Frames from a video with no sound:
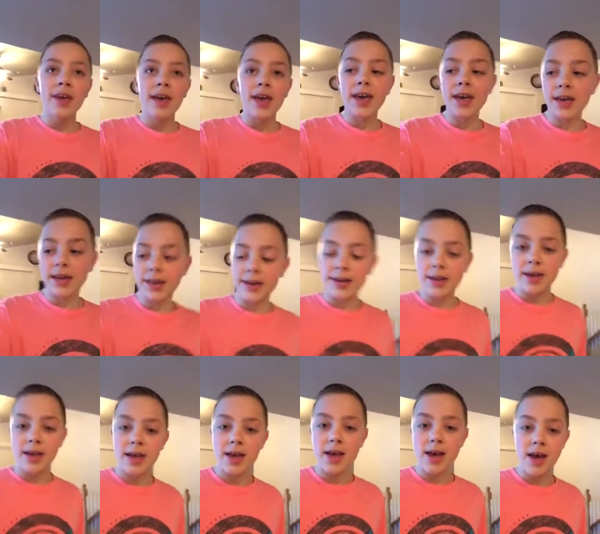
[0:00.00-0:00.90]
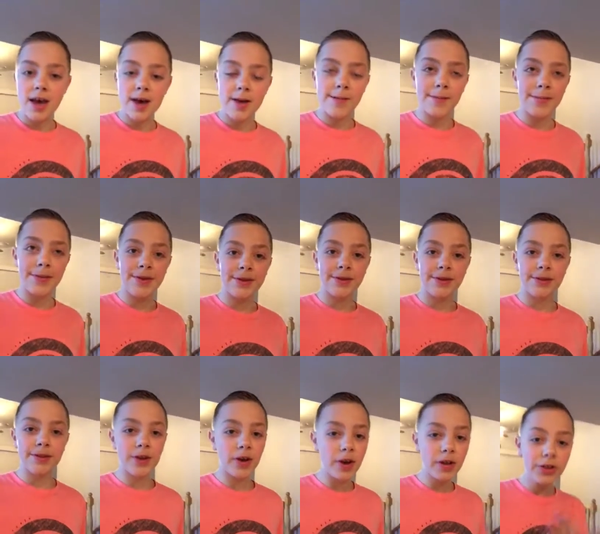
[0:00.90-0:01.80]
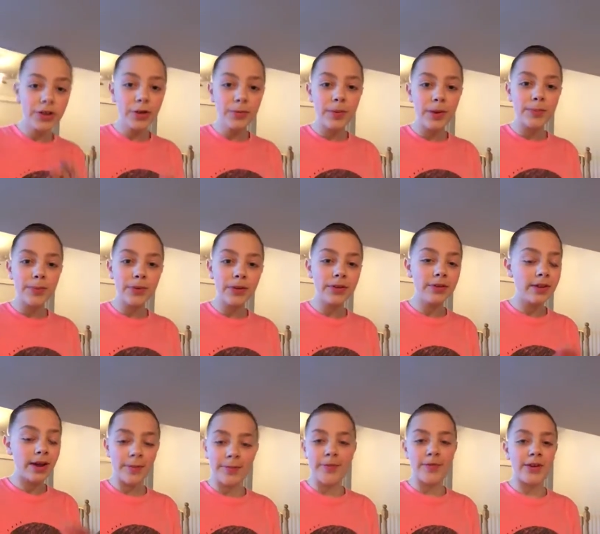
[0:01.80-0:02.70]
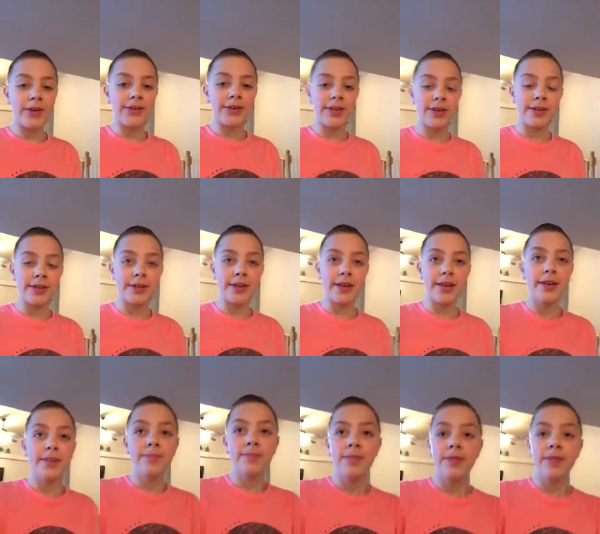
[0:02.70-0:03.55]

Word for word: and, um, to all you people, happy Valentine's Day,